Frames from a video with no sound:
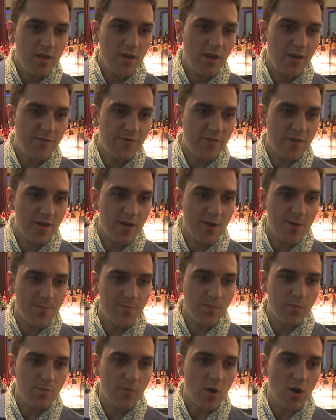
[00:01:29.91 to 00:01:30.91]
if
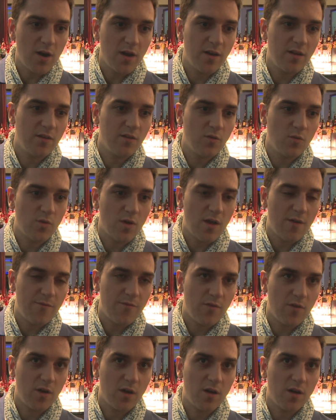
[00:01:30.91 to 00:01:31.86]
Bonolin would have